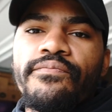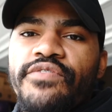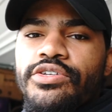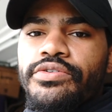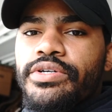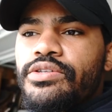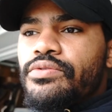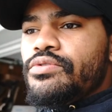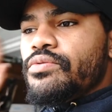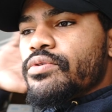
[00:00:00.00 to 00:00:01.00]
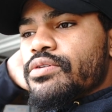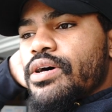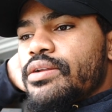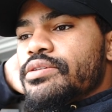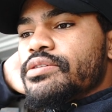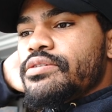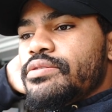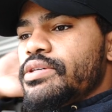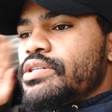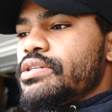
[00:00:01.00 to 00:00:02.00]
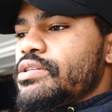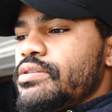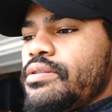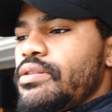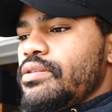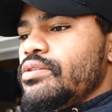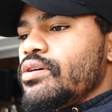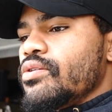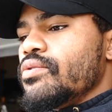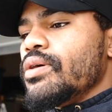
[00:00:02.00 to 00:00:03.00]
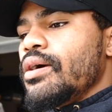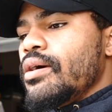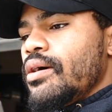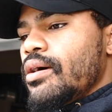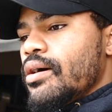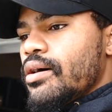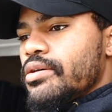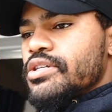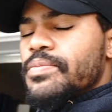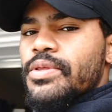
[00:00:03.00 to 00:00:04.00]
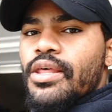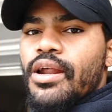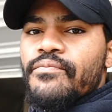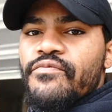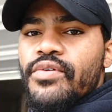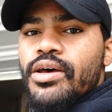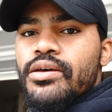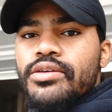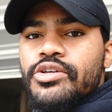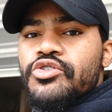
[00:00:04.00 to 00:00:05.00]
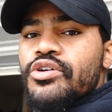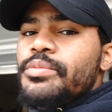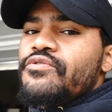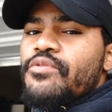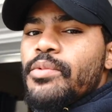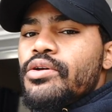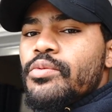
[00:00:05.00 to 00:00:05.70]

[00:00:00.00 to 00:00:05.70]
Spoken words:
venturing into a new world. Honestly, this isn't, you know, something that I'm extremely familiar